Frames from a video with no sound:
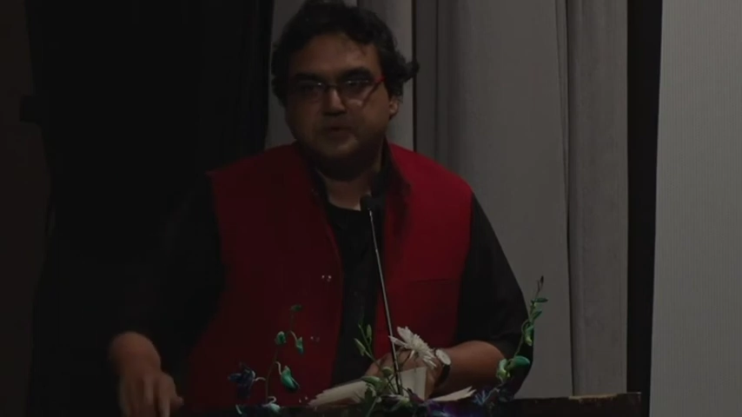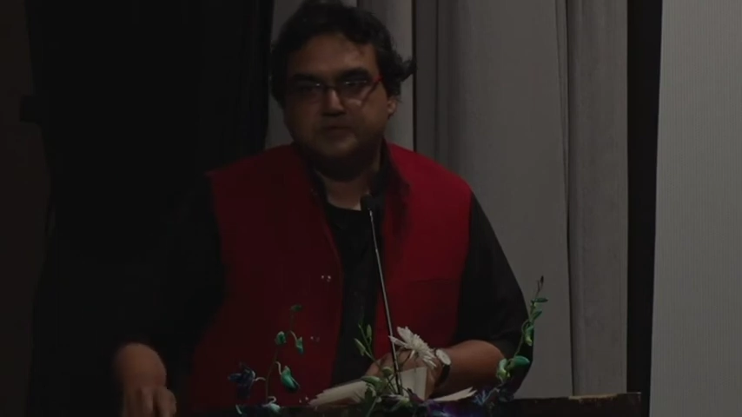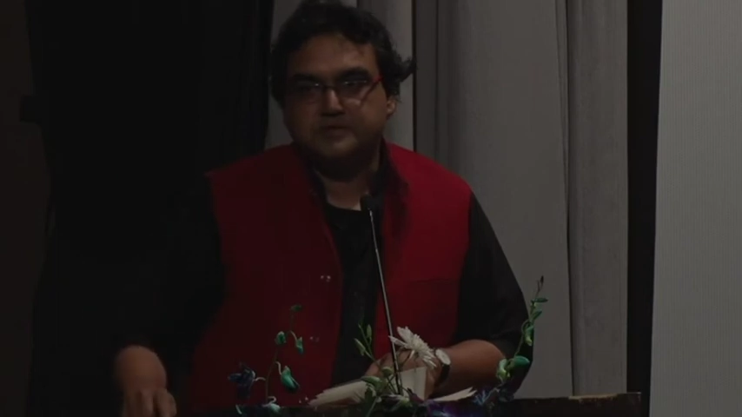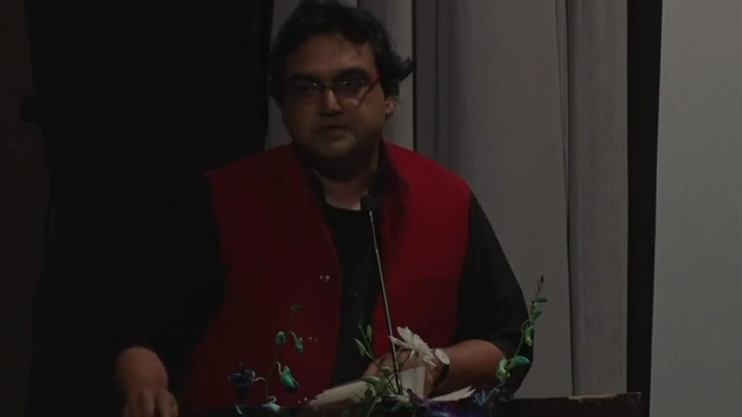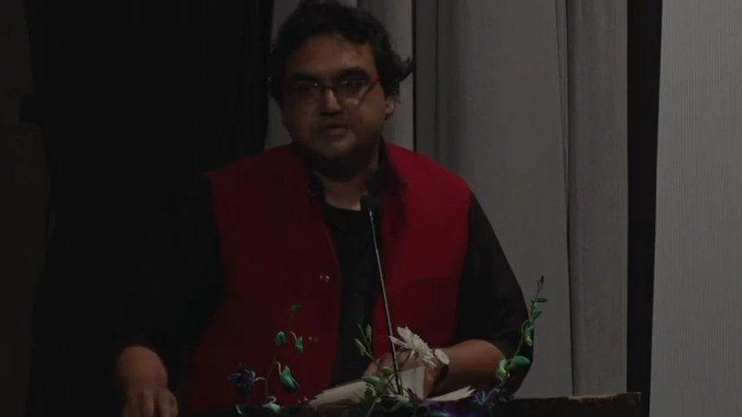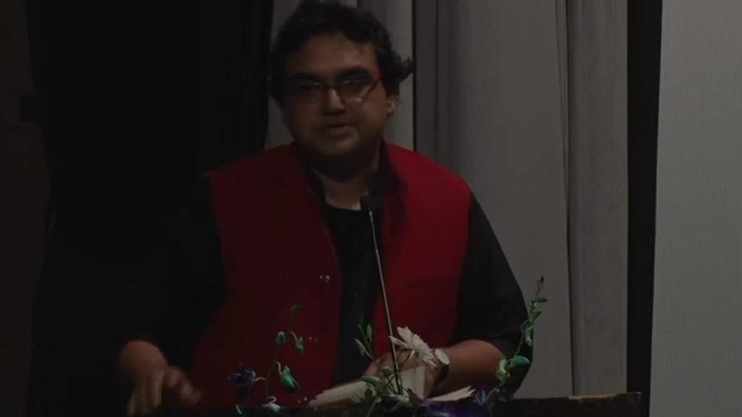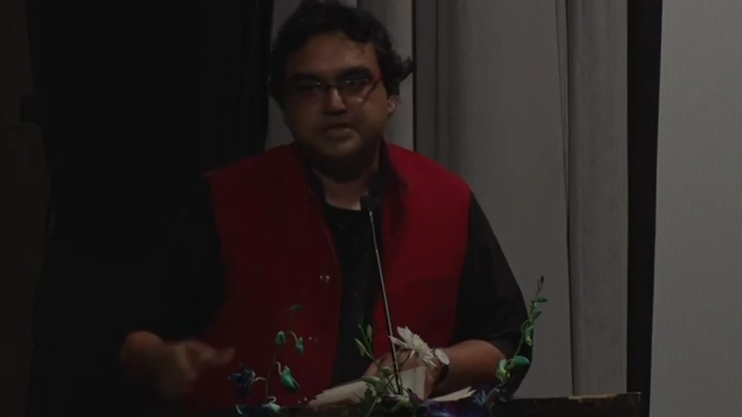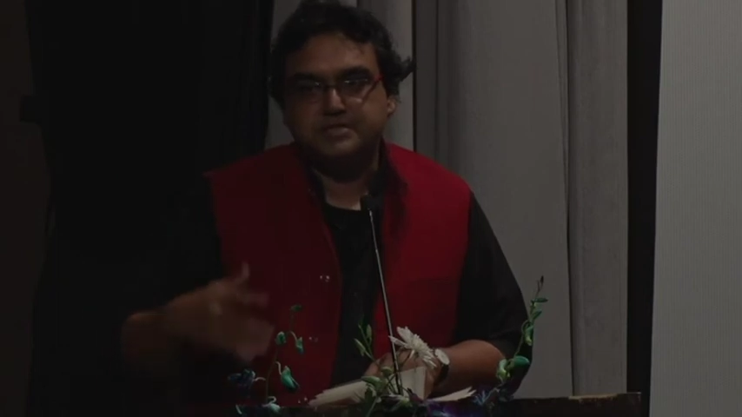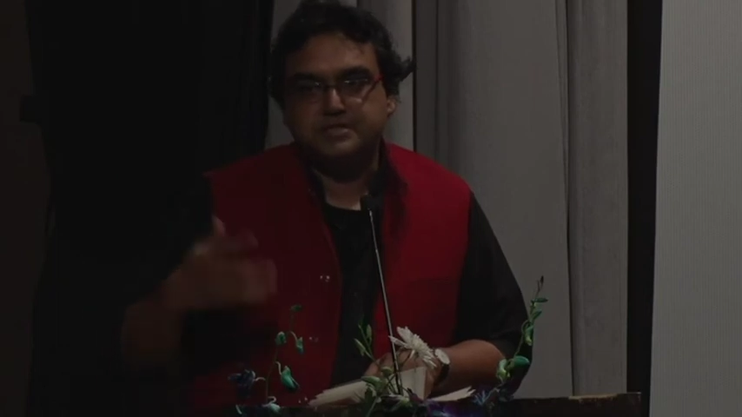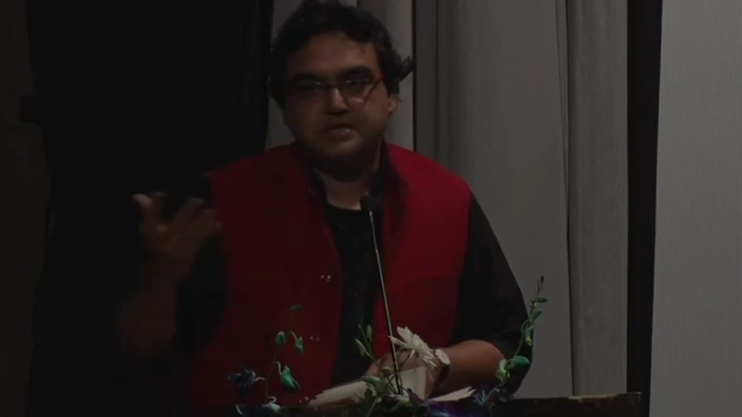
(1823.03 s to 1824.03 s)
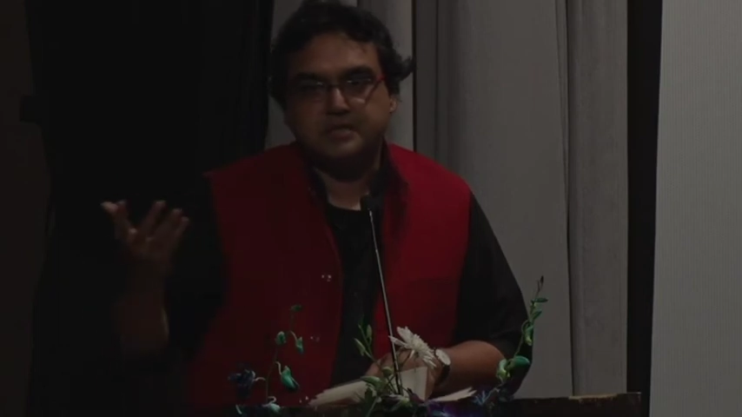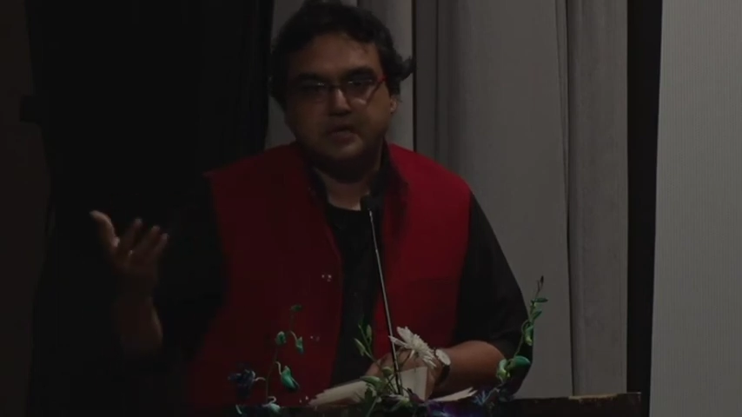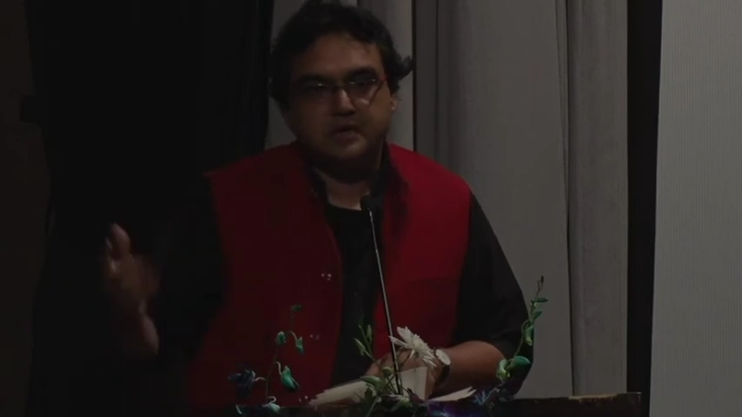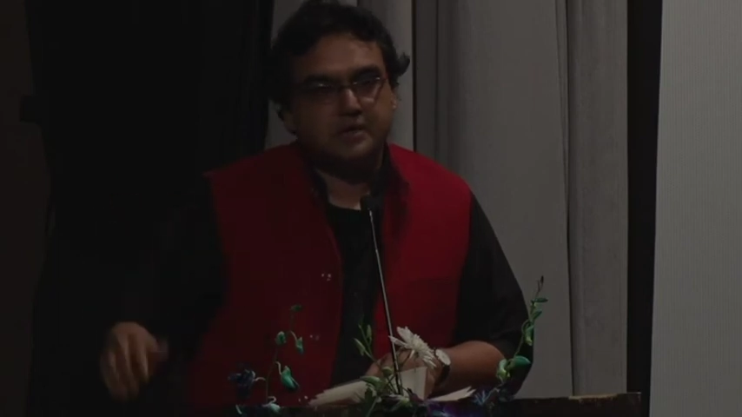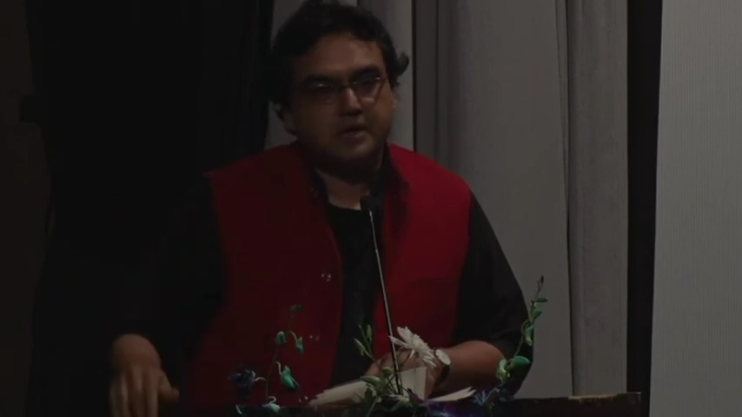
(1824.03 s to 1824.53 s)
offices, chasing
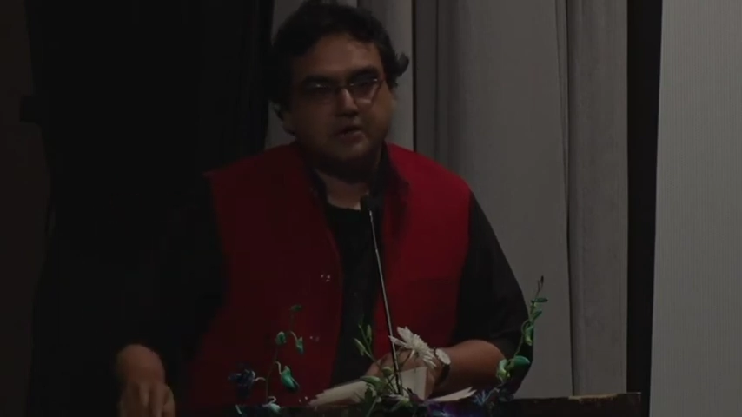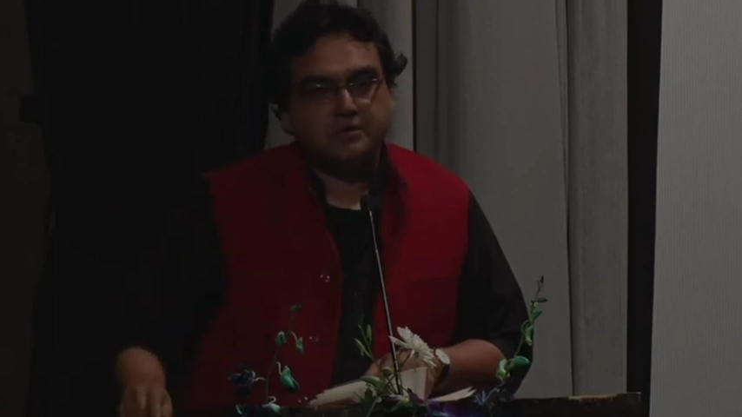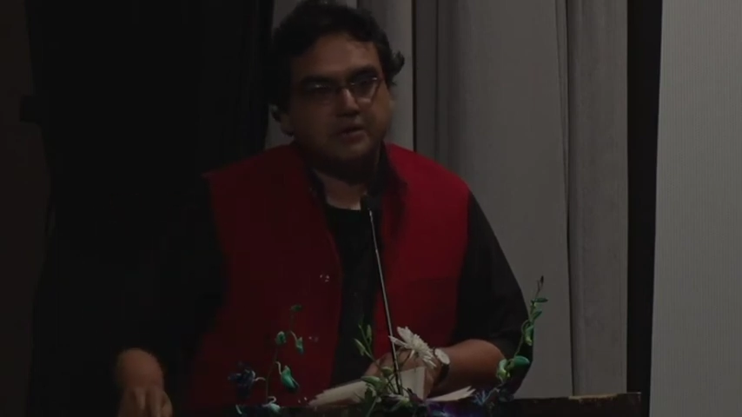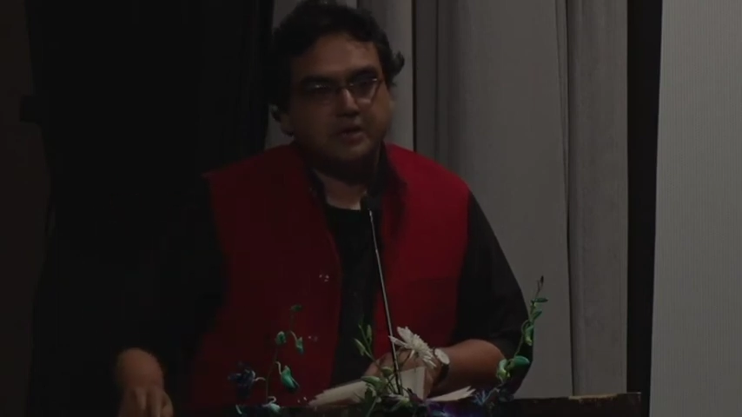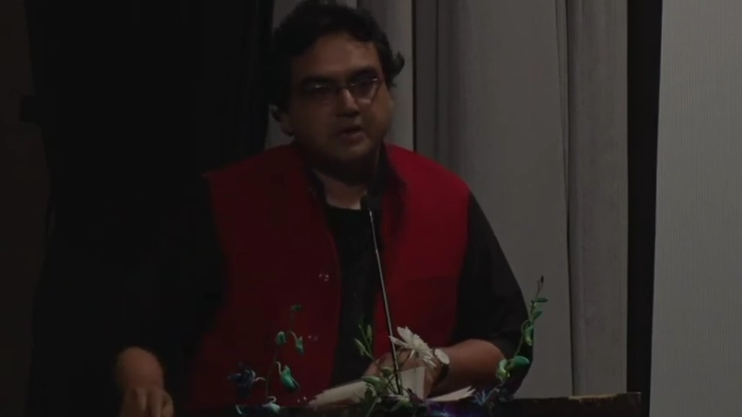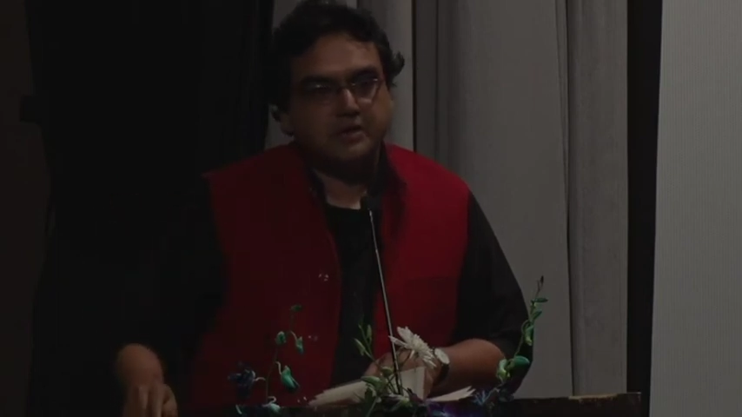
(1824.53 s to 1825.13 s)
down